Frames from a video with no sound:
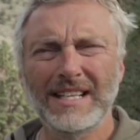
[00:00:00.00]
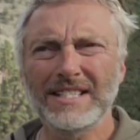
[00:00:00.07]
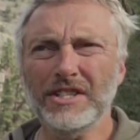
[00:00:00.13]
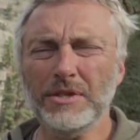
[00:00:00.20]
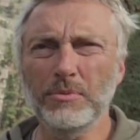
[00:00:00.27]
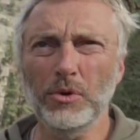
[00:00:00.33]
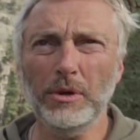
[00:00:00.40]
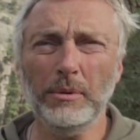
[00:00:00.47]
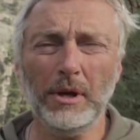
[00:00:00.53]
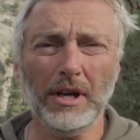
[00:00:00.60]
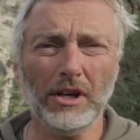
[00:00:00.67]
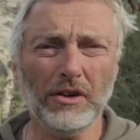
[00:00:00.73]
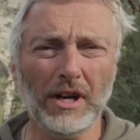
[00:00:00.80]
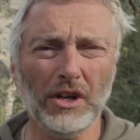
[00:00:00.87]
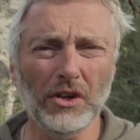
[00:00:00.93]
So this morning we're
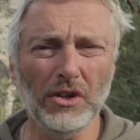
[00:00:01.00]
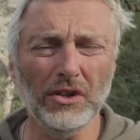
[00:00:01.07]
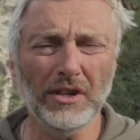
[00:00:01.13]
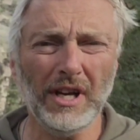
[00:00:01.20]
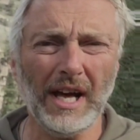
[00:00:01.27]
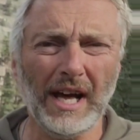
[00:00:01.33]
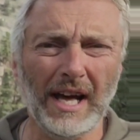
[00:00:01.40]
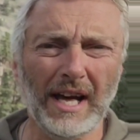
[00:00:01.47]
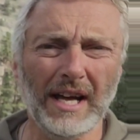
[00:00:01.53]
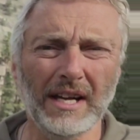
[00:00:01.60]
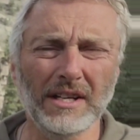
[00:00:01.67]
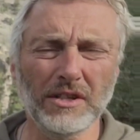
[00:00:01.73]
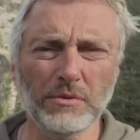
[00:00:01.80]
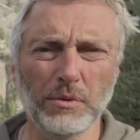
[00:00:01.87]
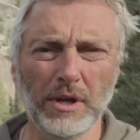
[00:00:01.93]
going to crack on,
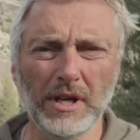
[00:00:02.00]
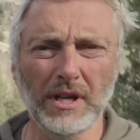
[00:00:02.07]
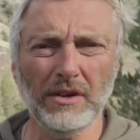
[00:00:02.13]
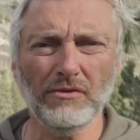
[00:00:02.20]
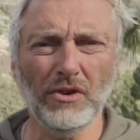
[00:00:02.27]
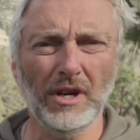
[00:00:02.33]
and we're